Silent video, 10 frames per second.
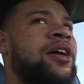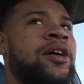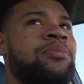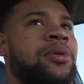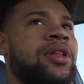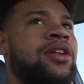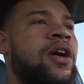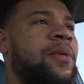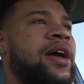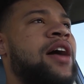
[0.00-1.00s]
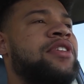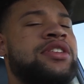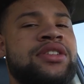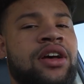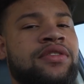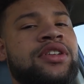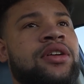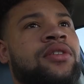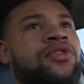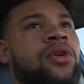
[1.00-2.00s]
in Portland, all we have is
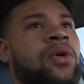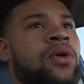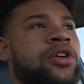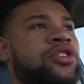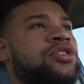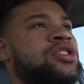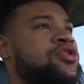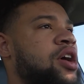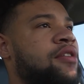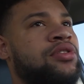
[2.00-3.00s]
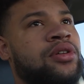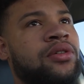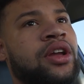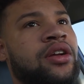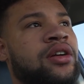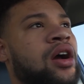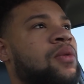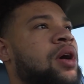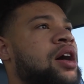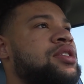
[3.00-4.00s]
self-serve, or you just drive through, get your car
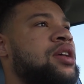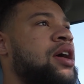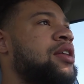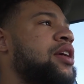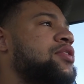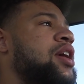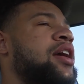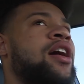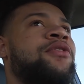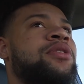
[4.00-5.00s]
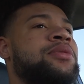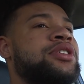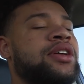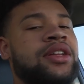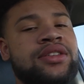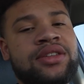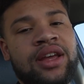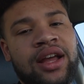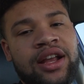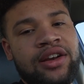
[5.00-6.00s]
washed, they dry it off with the machines,
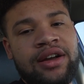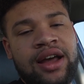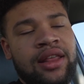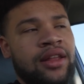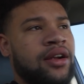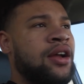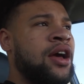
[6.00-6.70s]
and you're out of there.